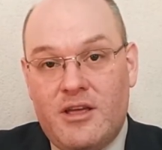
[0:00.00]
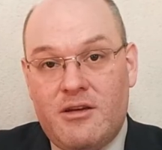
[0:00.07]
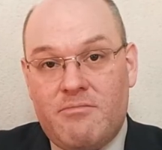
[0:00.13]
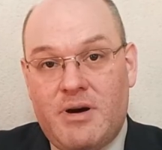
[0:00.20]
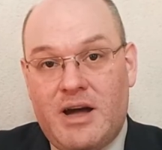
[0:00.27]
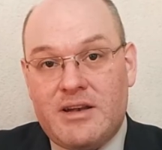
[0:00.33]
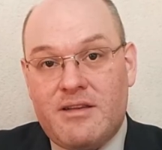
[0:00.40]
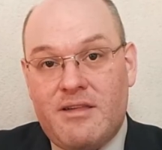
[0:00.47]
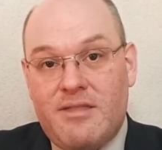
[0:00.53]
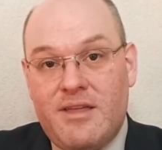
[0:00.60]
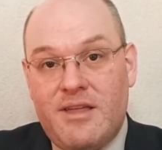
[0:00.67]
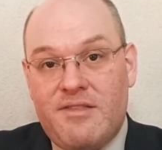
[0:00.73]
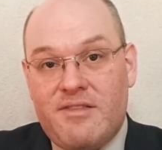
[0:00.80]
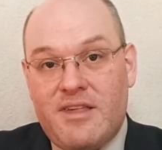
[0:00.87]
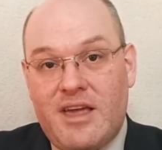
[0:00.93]
But
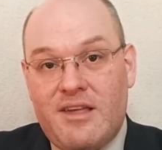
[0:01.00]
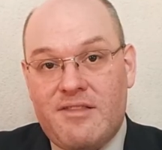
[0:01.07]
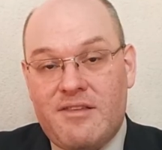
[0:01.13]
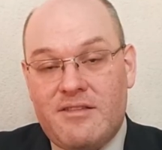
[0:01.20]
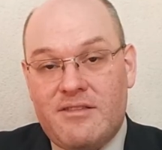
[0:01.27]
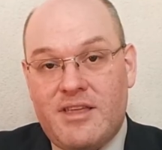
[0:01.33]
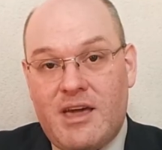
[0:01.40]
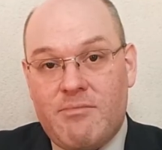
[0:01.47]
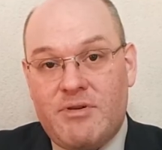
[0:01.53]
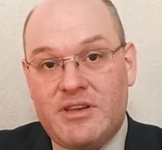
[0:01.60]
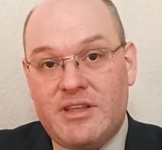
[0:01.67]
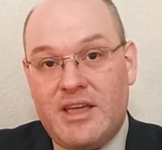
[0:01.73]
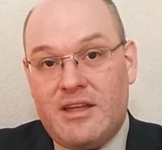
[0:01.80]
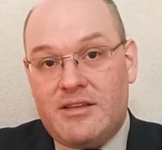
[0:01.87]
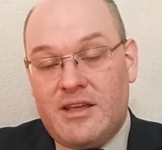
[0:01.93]
this hasn't
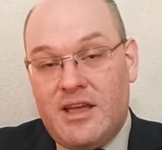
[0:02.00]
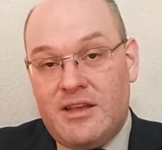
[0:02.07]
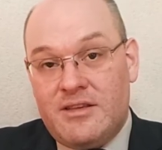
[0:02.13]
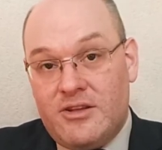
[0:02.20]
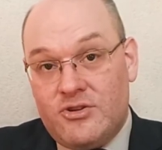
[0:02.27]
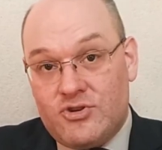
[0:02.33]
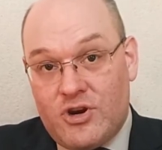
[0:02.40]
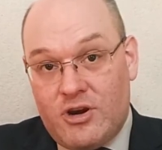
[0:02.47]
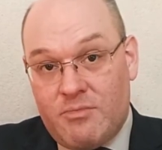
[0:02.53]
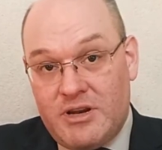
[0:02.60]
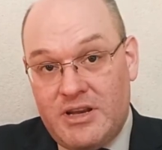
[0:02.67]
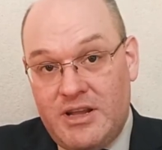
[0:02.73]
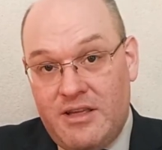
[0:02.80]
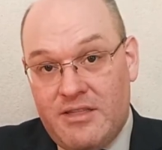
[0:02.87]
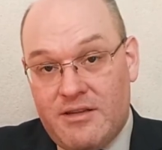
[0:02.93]
happened yet, and in
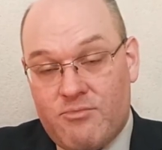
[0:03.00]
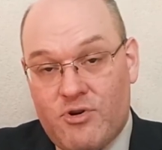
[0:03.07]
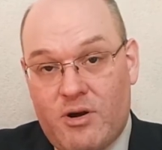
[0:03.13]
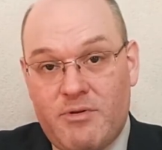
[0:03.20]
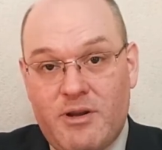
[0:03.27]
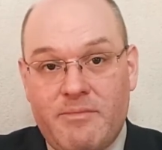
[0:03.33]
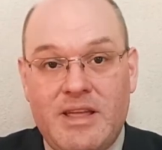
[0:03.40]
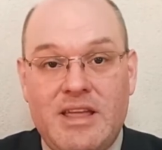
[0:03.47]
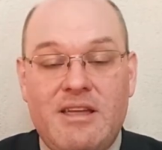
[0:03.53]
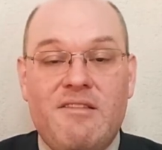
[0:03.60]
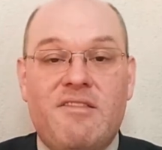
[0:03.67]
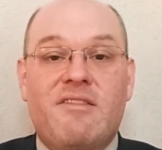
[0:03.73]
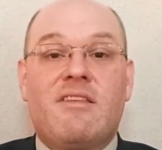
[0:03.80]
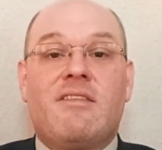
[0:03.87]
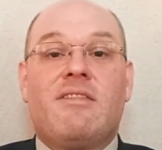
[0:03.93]
Germany the problem
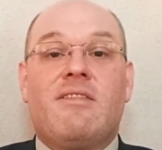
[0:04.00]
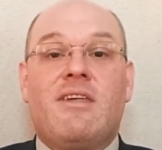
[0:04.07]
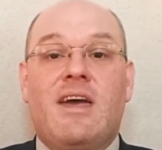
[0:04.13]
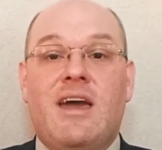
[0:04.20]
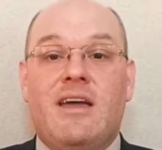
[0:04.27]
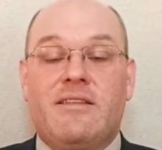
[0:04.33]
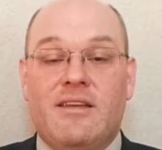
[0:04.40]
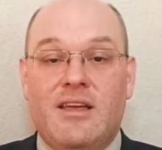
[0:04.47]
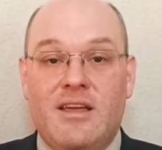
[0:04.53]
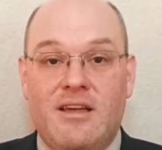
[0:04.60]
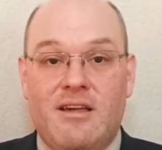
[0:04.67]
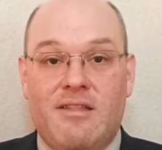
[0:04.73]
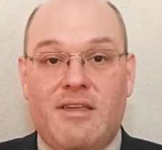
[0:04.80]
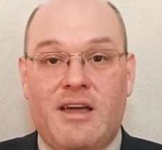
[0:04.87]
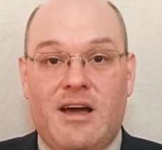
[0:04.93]
is that
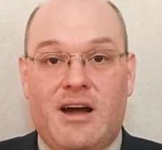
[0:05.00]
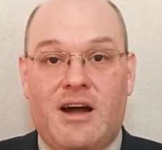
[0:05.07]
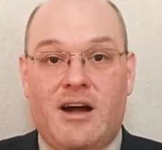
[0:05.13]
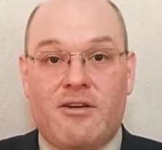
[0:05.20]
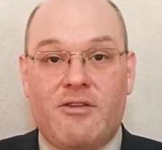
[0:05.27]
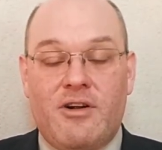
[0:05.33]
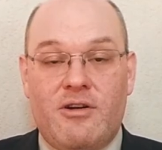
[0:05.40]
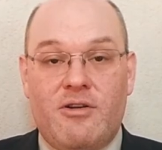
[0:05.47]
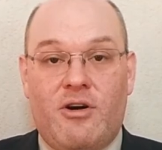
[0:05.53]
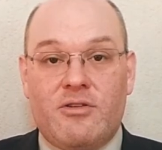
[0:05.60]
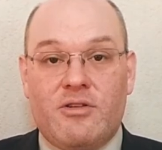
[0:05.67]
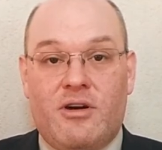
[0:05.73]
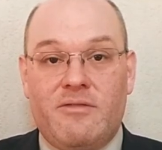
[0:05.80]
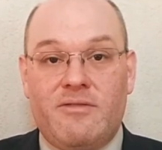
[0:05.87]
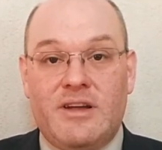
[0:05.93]
there are a
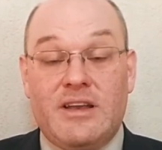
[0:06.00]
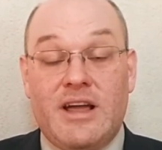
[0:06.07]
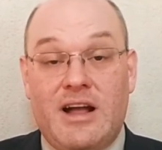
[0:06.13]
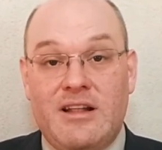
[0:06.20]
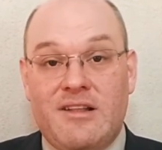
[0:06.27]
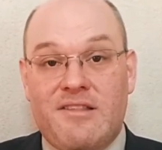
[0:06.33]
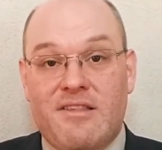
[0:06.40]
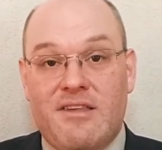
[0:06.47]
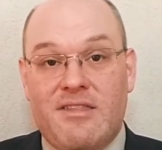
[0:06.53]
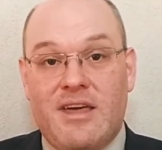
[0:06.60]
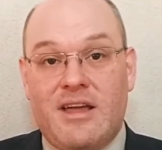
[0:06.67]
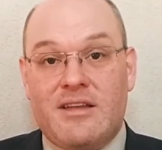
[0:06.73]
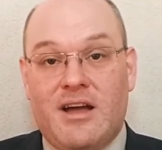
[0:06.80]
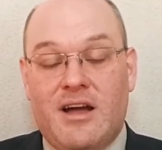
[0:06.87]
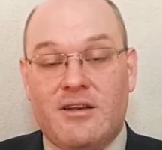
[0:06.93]
lot of adults
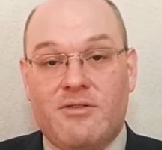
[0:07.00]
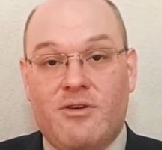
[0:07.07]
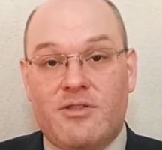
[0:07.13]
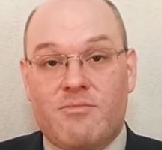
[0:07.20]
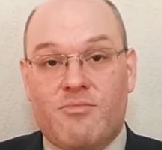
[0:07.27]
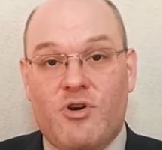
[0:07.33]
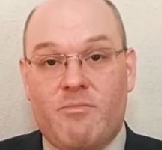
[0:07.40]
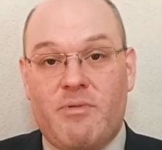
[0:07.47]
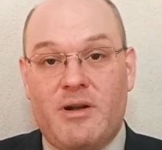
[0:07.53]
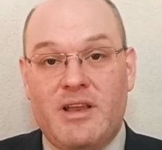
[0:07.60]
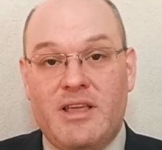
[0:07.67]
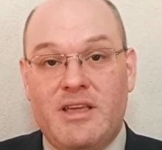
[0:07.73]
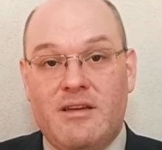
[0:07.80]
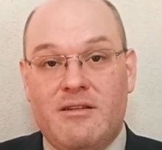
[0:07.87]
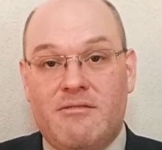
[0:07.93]
that are not
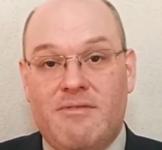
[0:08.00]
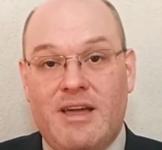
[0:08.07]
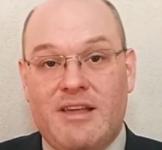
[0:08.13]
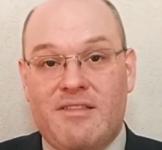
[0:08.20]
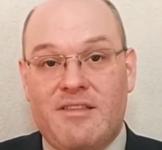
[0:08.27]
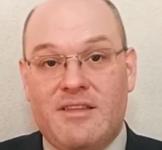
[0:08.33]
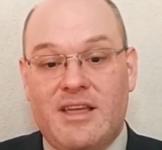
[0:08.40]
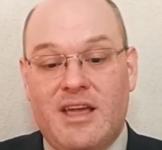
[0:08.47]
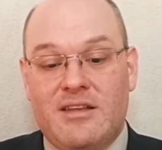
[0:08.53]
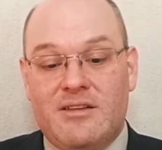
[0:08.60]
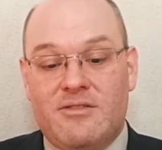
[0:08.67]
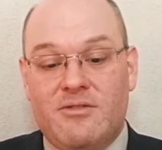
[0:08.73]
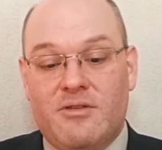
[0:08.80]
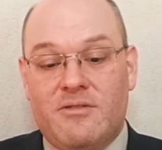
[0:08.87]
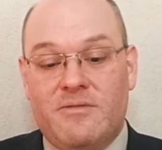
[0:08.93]
properly
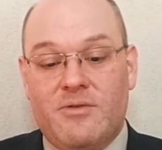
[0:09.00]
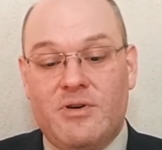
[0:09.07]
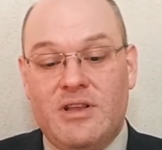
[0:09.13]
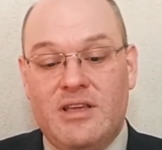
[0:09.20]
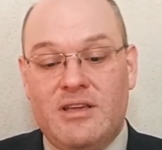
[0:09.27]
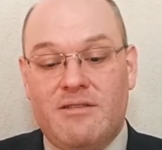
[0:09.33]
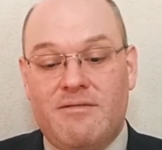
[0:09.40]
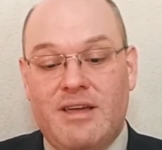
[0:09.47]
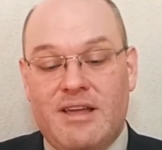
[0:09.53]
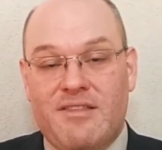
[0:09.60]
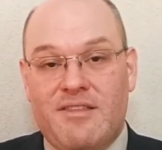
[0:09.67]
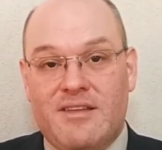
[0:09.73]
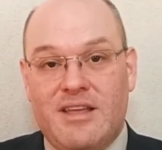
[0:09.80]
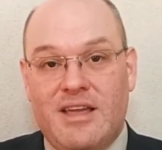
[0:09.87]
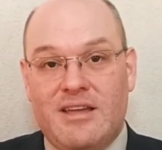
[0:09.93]
vaccinated, not fully
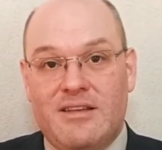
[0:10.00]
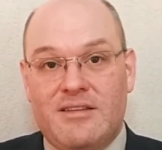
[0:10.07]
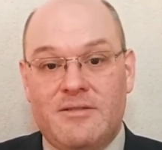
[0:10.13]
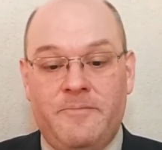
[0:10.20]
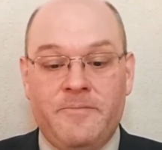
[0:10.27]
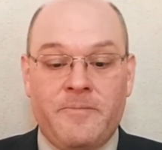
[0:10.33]
vaccinated.